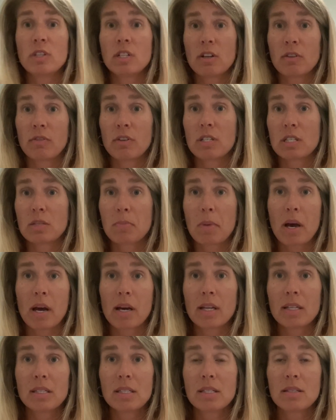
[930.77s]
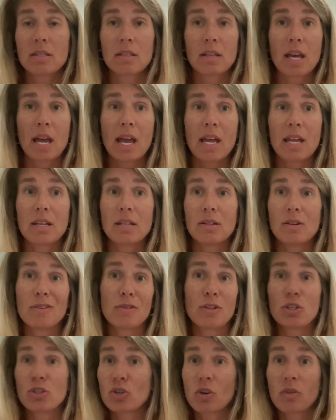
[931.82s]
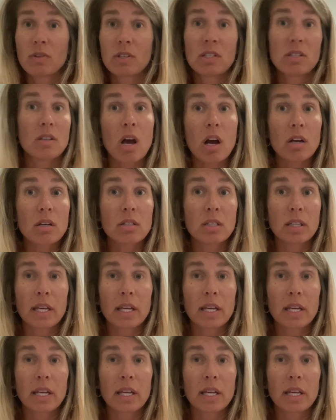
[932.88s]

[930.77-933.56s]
to different spots and the service sucked.